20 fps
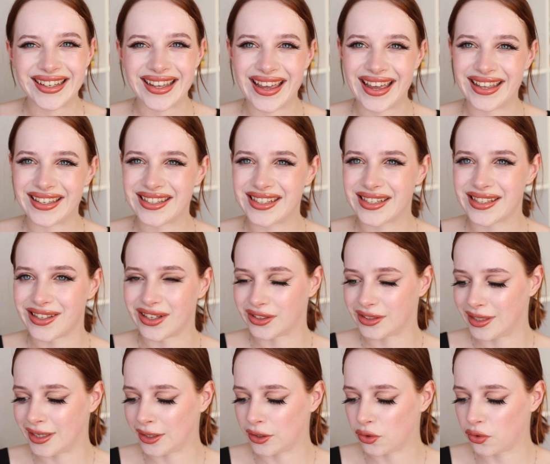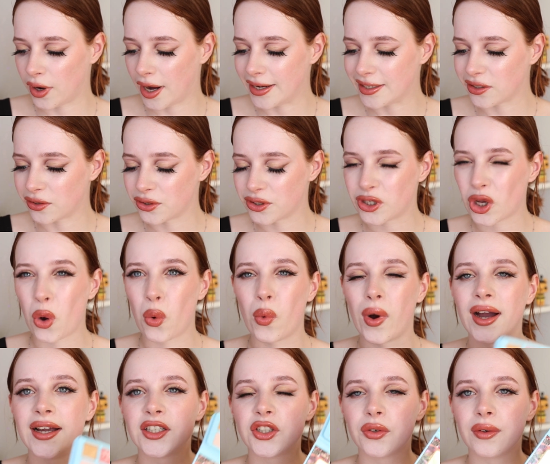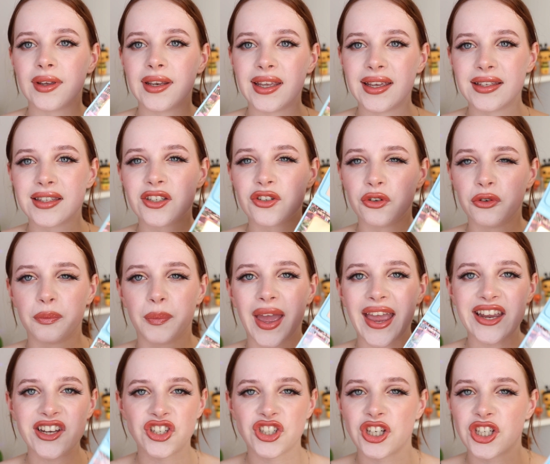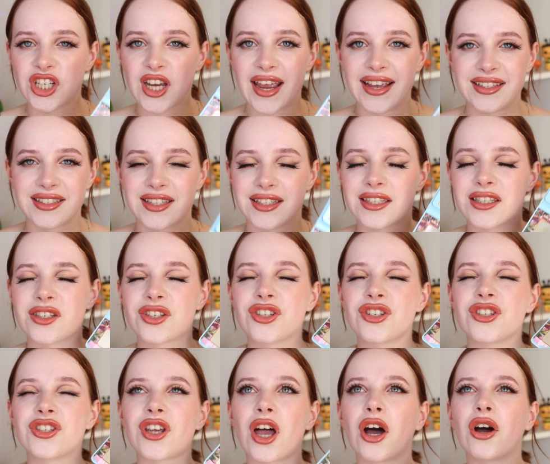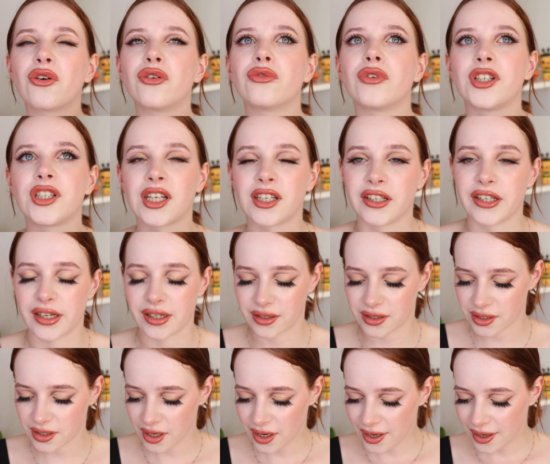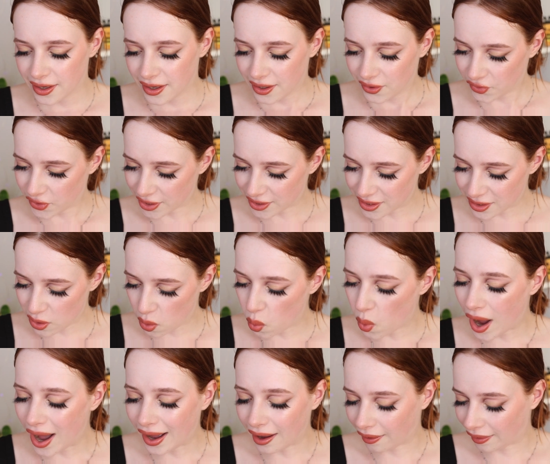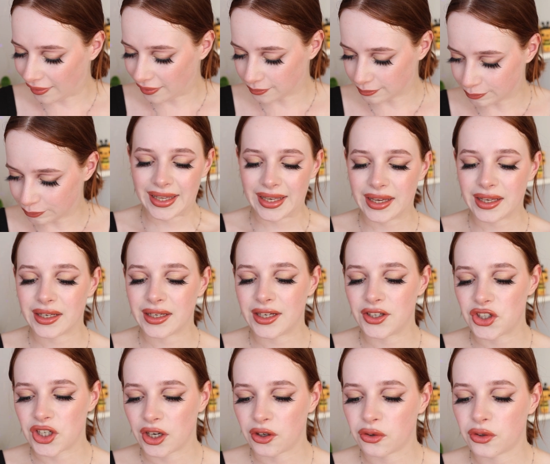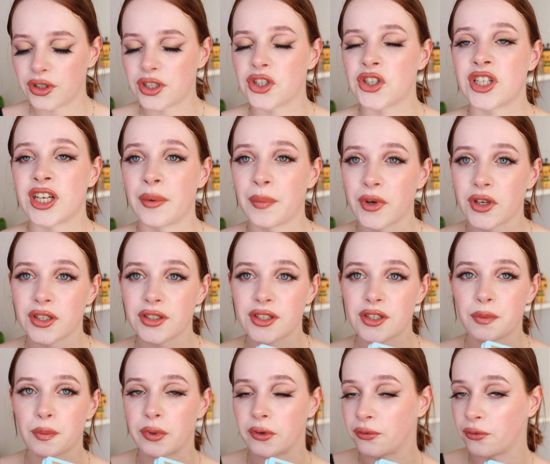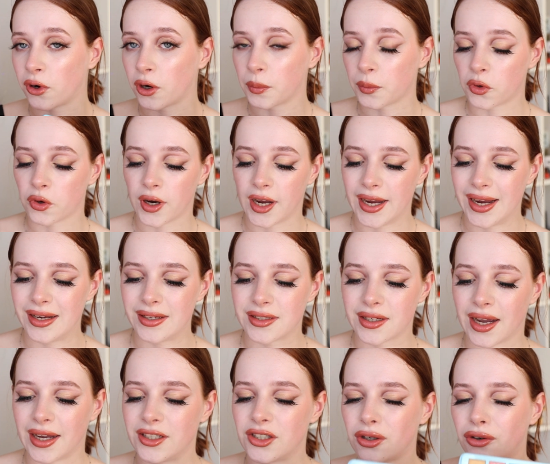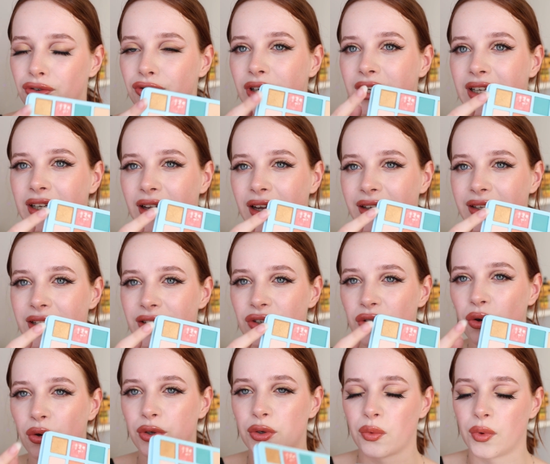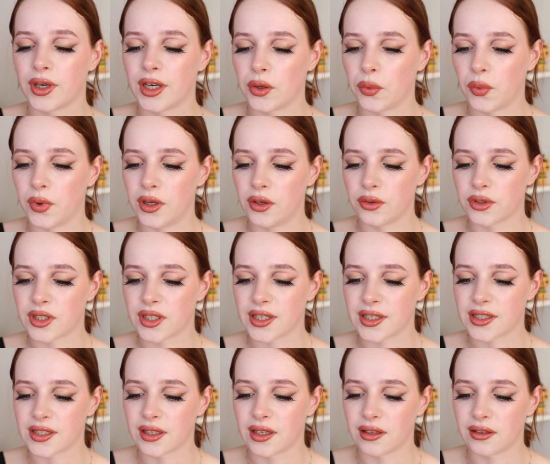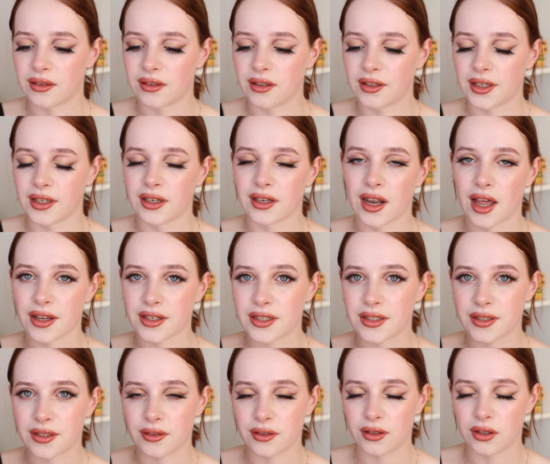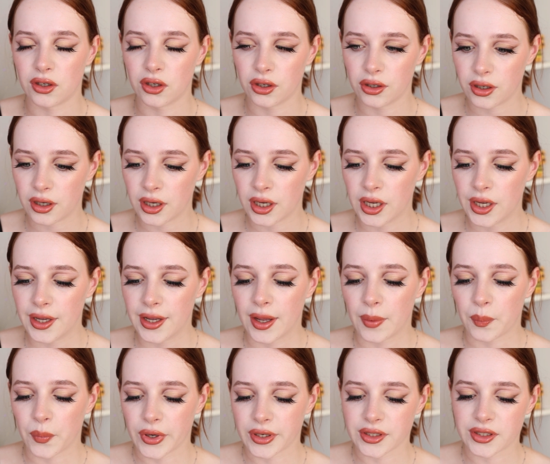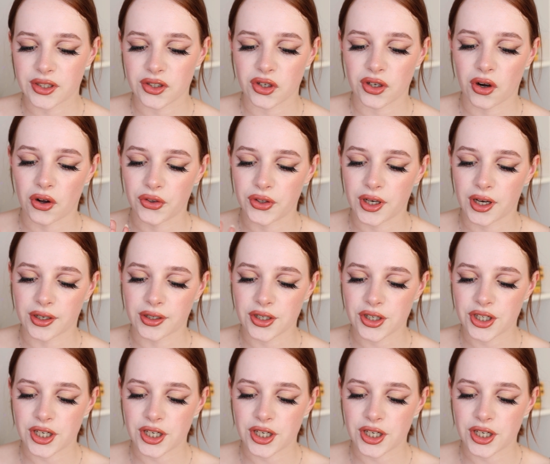it's not that great. Also, why do we need two beige shades? It's so redundant. That's why. And then in general, the shimmers perform great. I don't really like this golden one that we used as the last look, but all the other